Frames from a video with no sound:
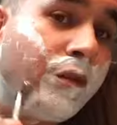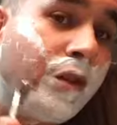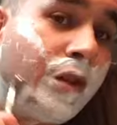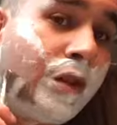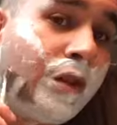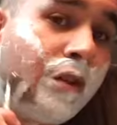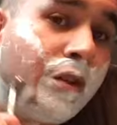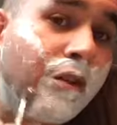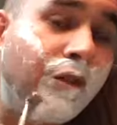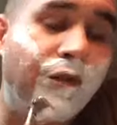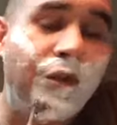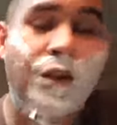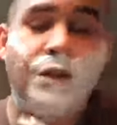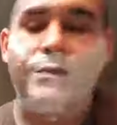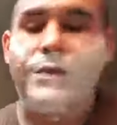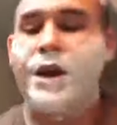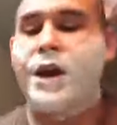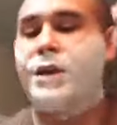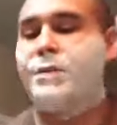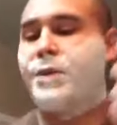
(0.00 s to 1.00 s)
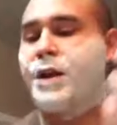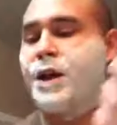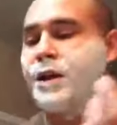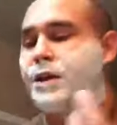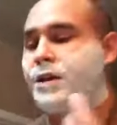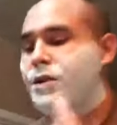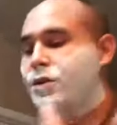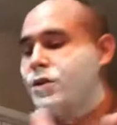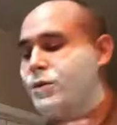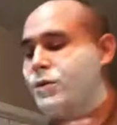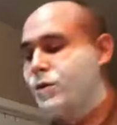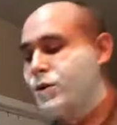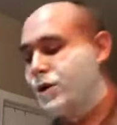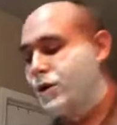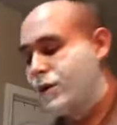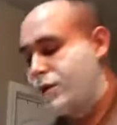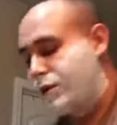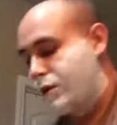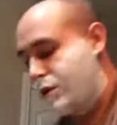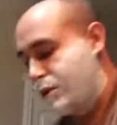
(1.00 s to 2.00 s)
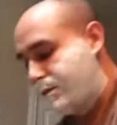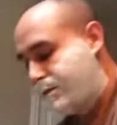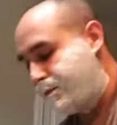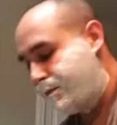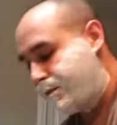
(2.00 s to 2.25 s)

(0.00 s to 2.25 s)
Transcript: you can hear the feedback, but I can hear it really good.